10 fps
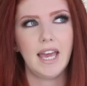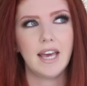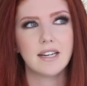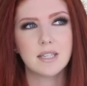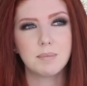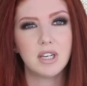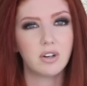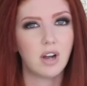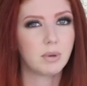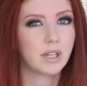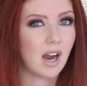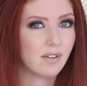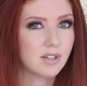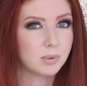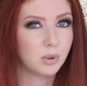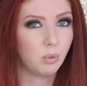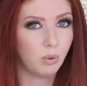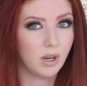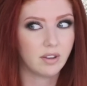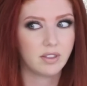and it's something you're not really comfortable
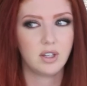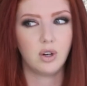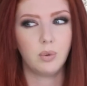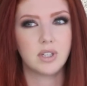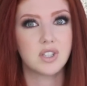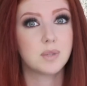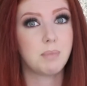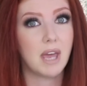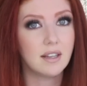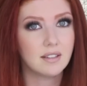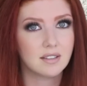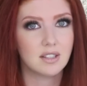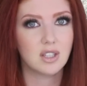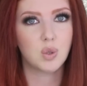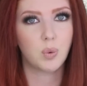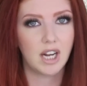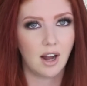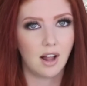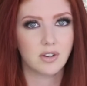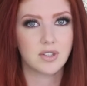with and you don't want to spend the
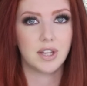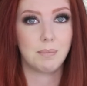$20